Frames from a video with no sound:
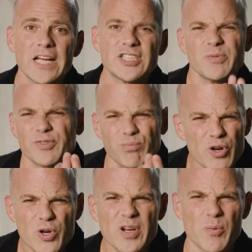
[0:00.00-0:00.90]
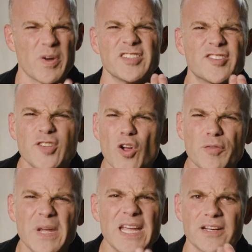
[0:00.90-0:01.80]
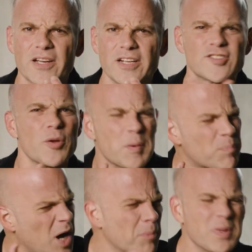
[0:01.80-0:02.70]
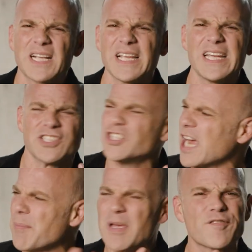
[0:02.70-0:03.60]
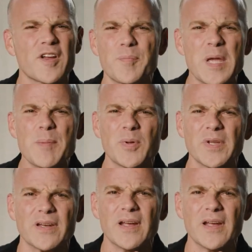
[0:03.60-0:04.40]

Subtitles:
And she was rude and would insult me and could insult me publicly and shame me in front of people.